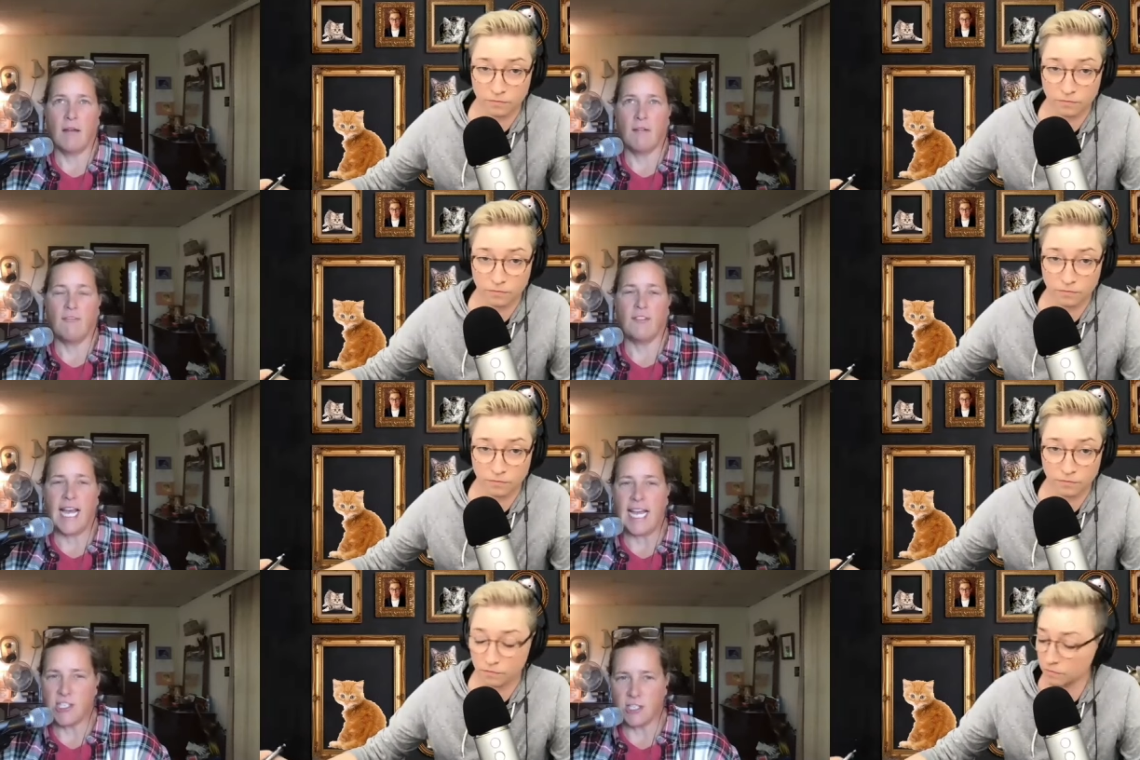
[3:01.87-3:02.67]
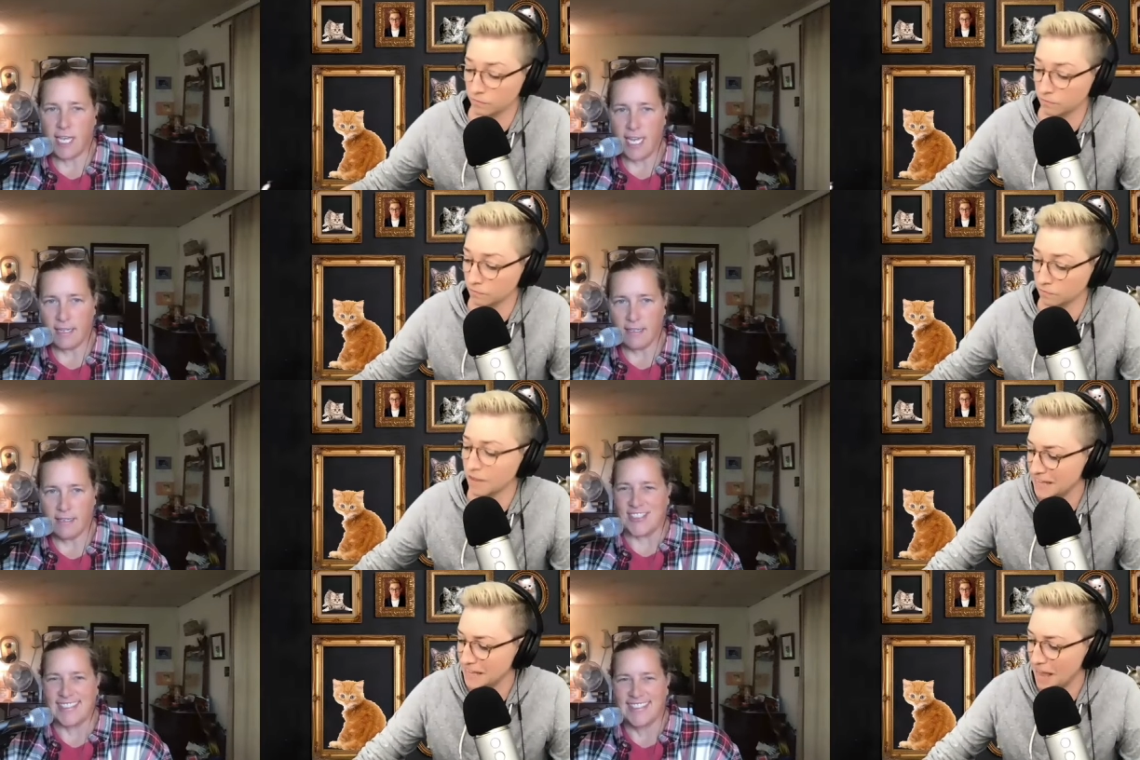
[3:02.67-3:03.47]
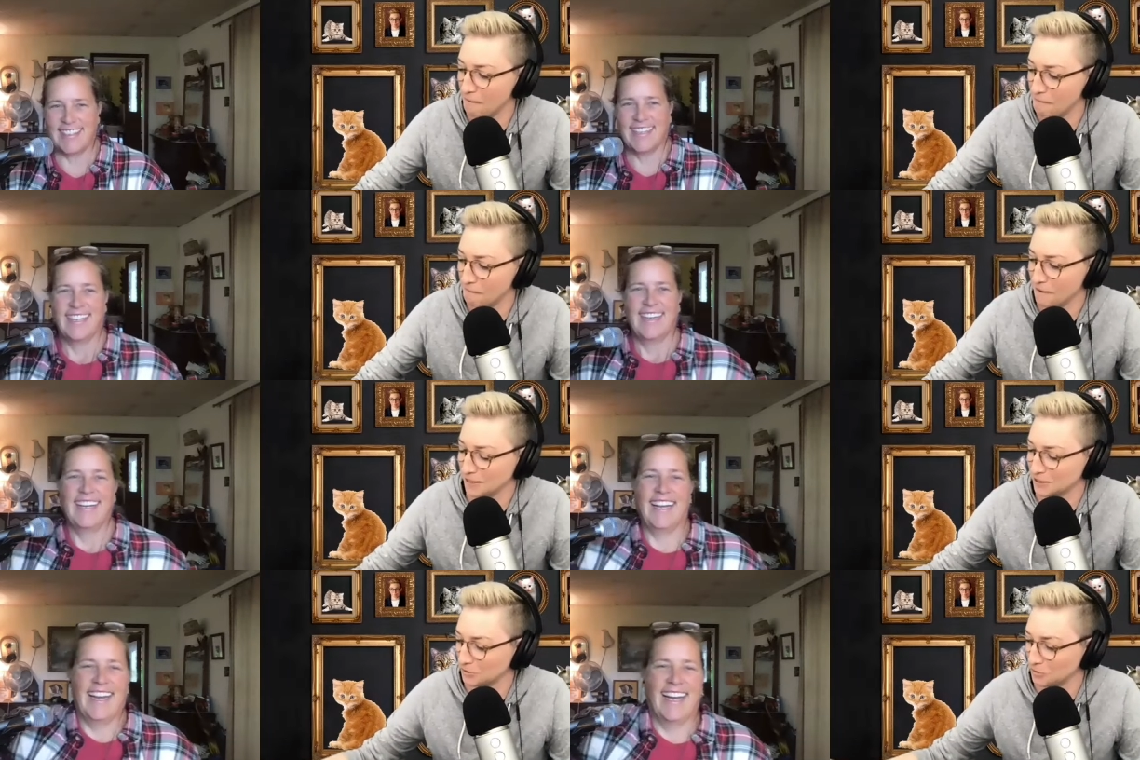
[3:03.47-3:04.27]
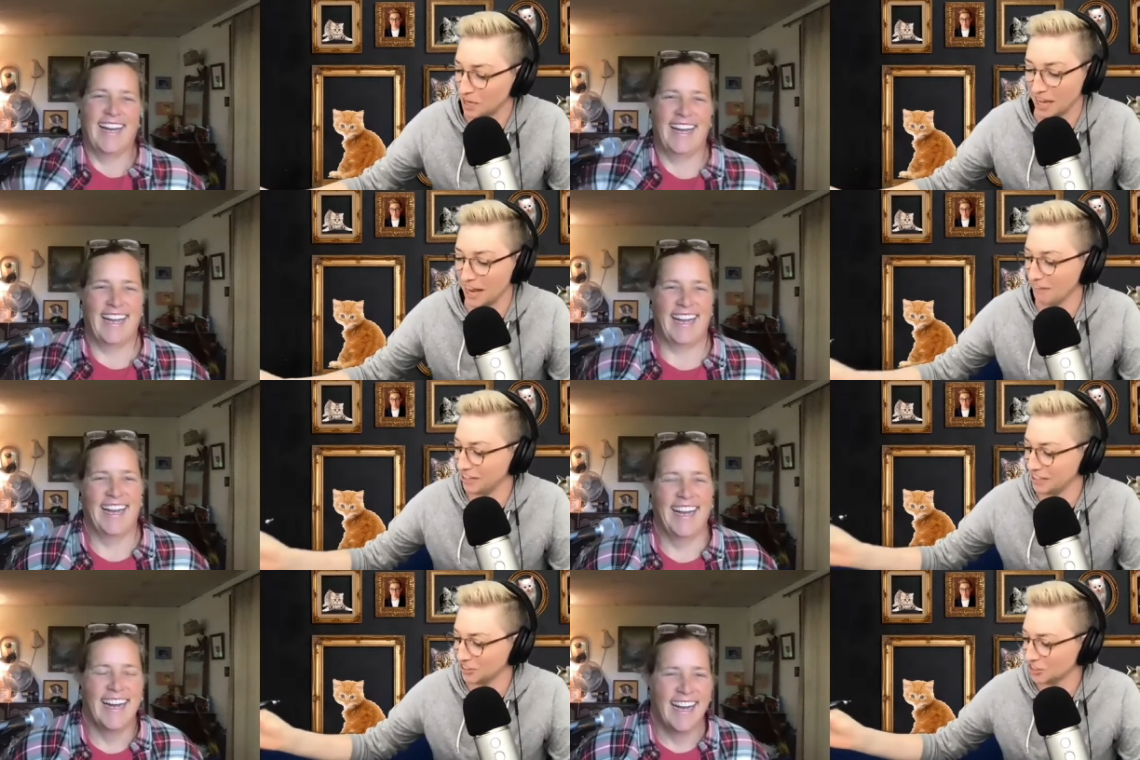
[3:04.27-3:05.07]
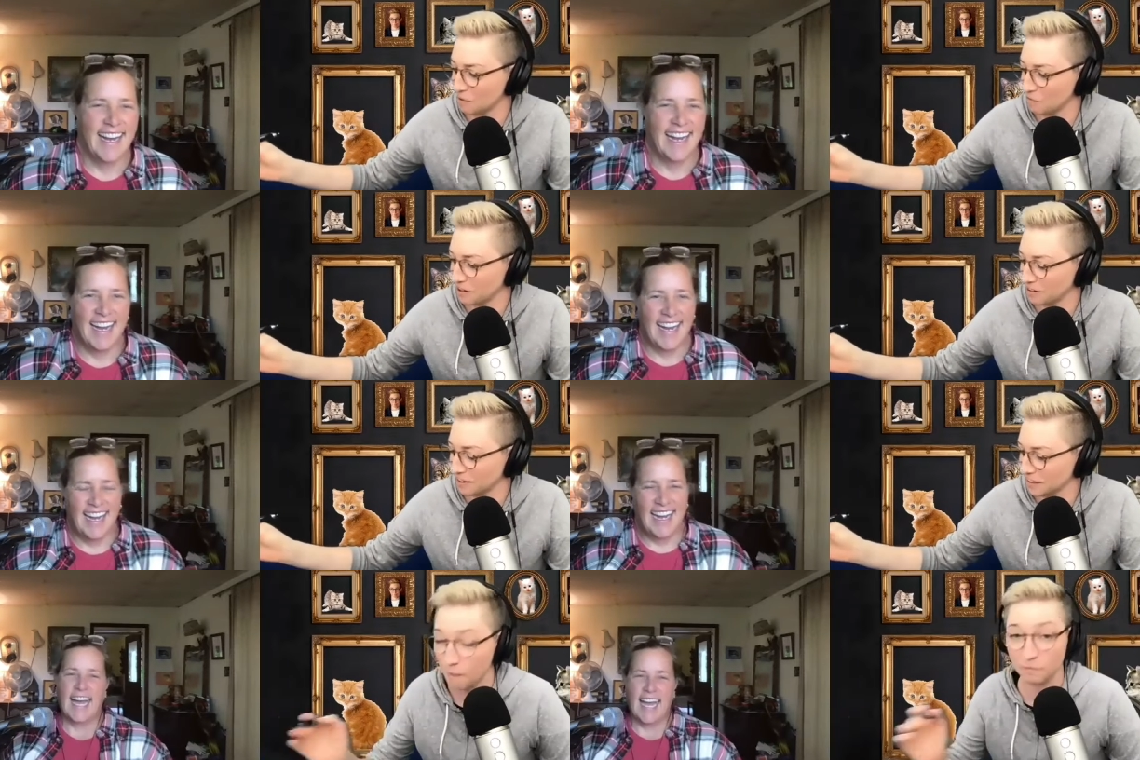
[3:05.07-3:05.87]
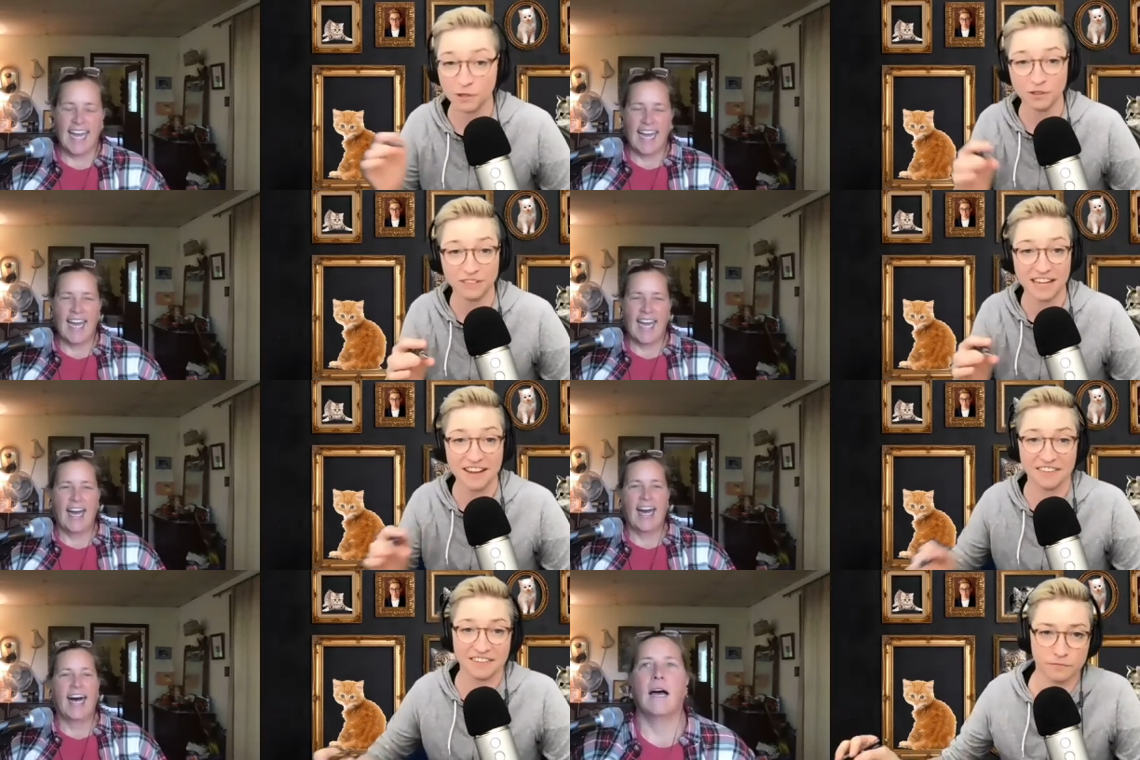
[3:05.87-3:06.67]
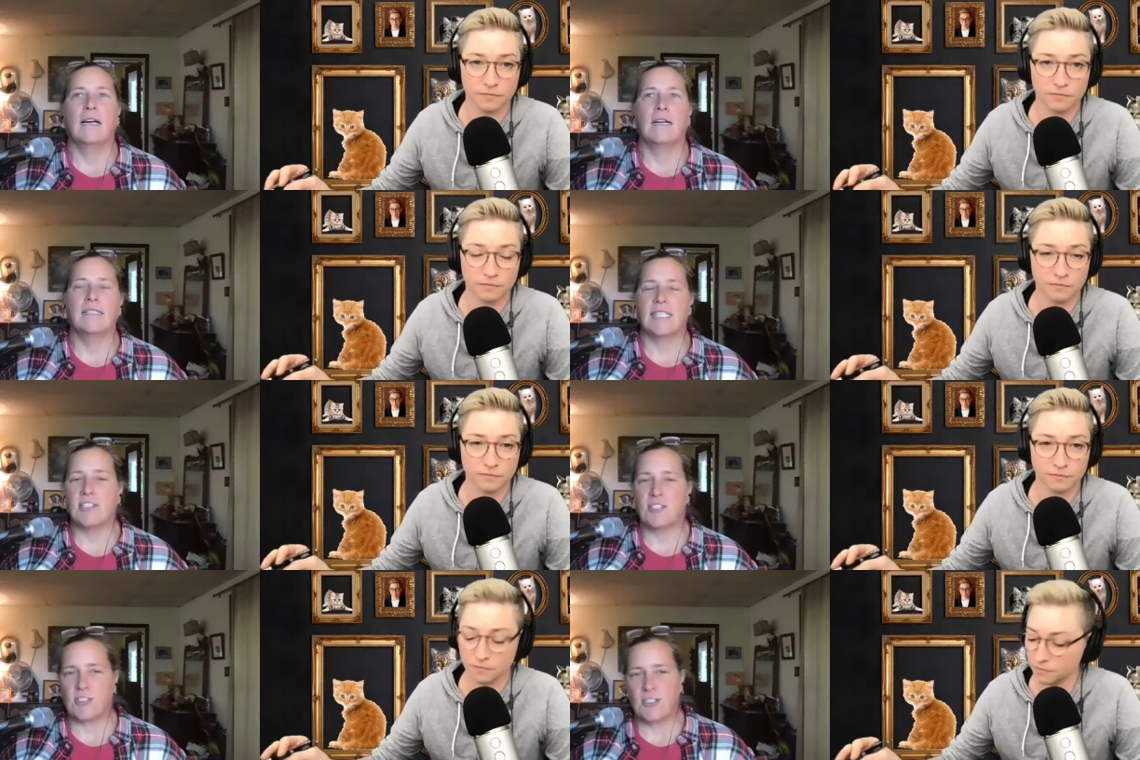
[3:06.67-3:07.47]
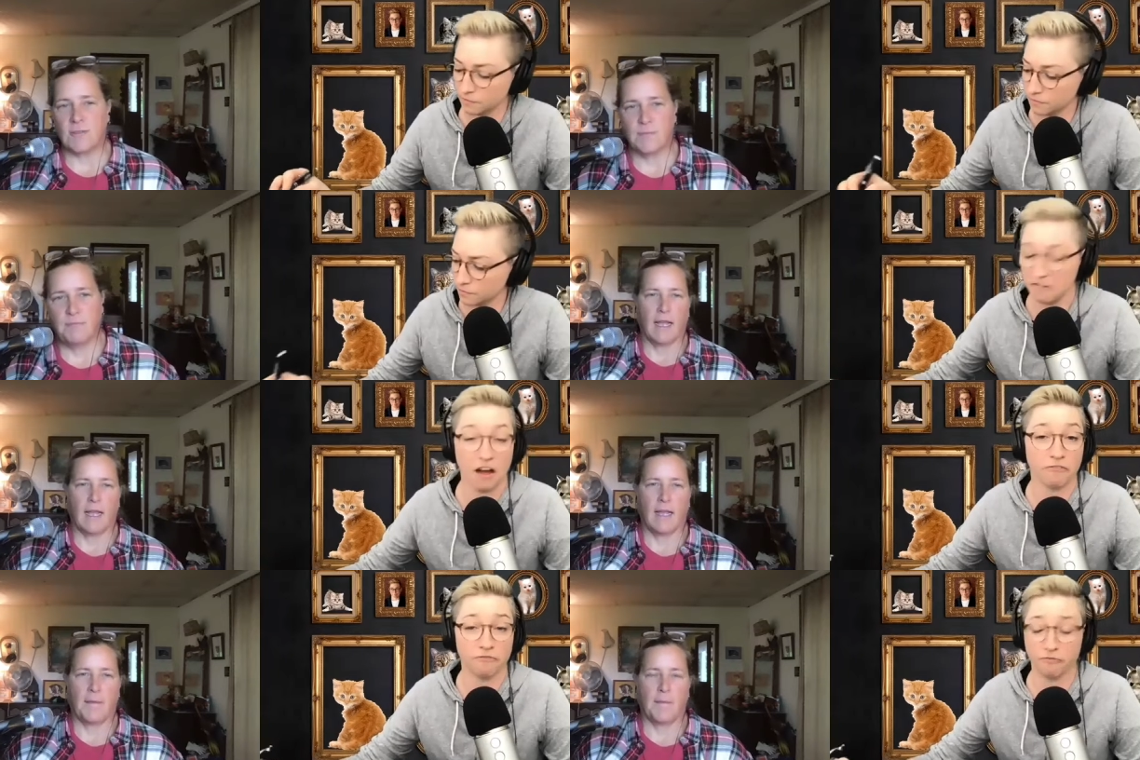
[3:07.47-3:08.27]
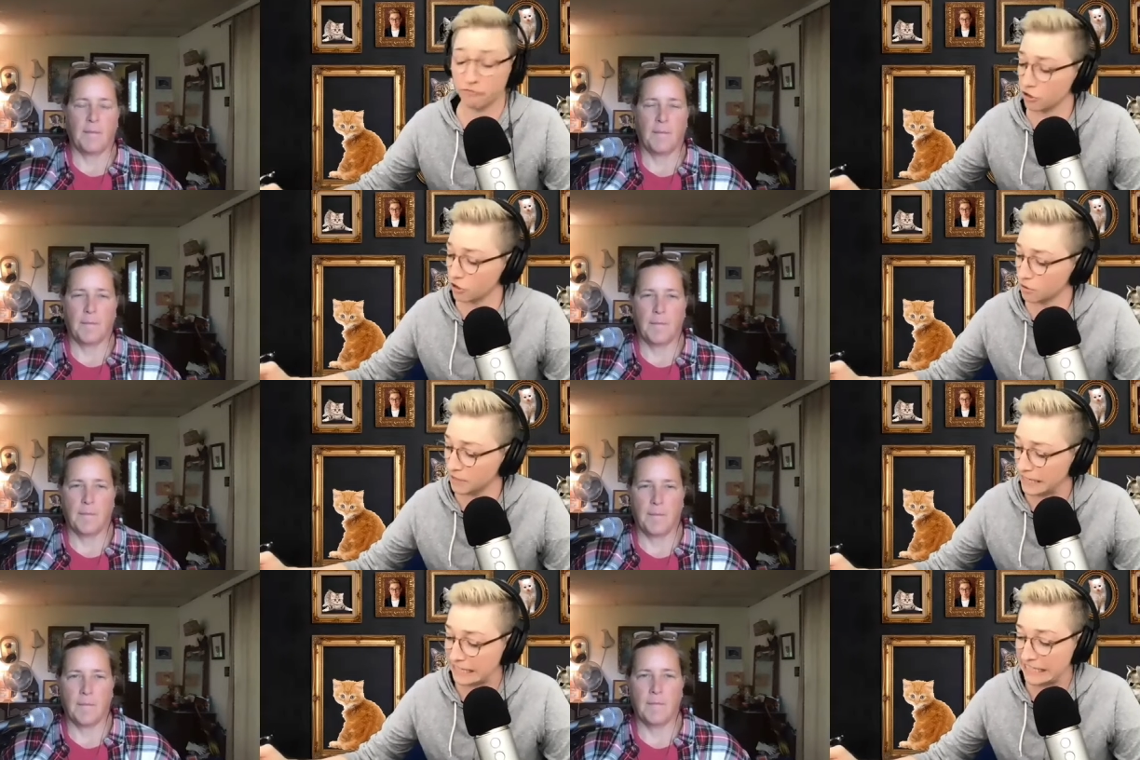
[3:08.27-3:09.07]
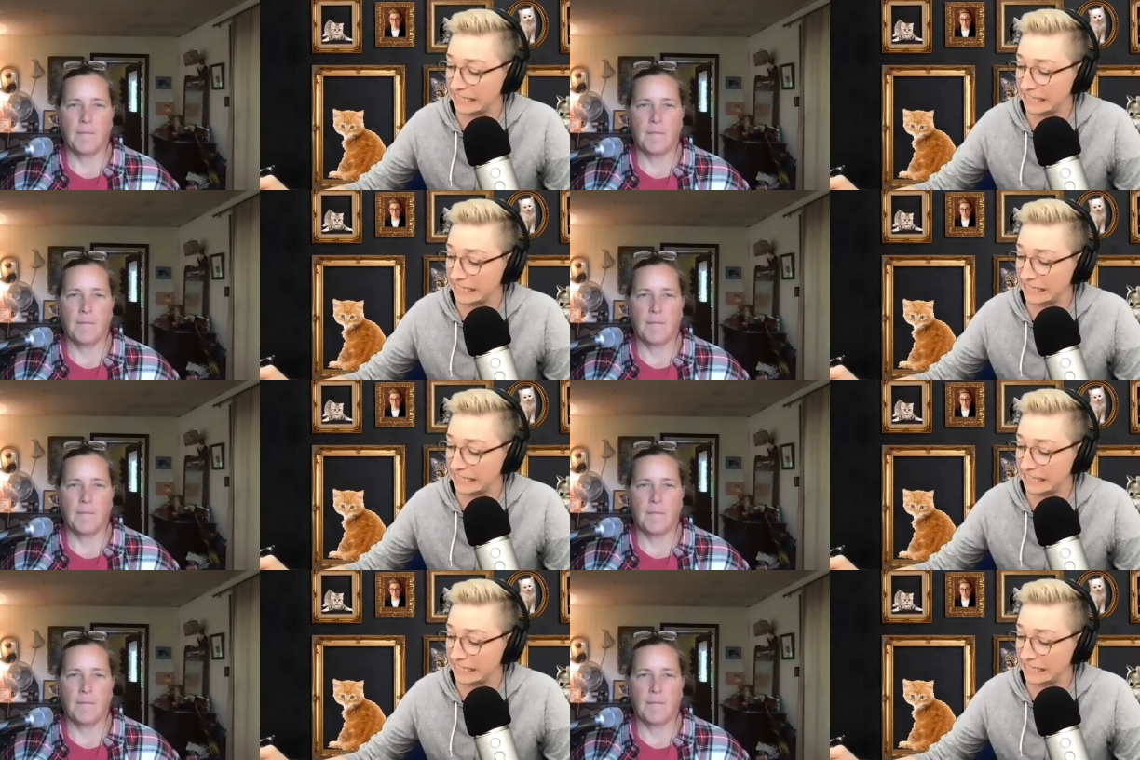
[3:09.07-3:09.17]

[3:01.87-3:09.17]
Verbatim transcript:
Speaker 1: Flagellate.
Speaker 2: Yeah, that's we gotta have it in there somewhere. A plural noun. Sisters. A verb ending in